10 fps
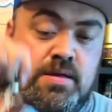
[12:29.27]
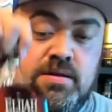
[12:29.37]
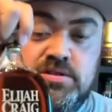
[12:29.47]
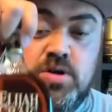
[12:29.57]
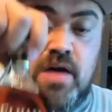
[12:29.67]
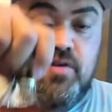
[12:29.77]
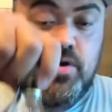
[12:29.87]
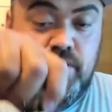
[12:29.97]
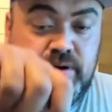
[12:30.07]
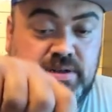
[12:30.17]
So I've
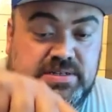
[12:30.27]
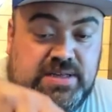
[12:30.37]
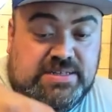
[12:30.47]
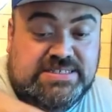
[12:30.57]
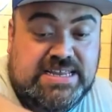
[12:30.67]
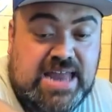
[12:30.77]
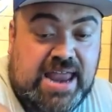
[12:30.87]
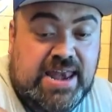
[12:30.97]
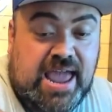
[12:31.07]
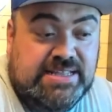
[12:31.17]
heard
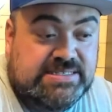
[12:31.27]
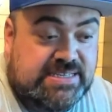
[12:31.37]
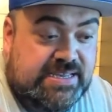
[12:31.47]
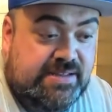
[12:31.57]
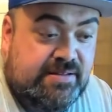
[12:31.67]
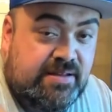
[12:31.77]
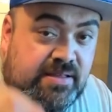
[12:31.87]
C919,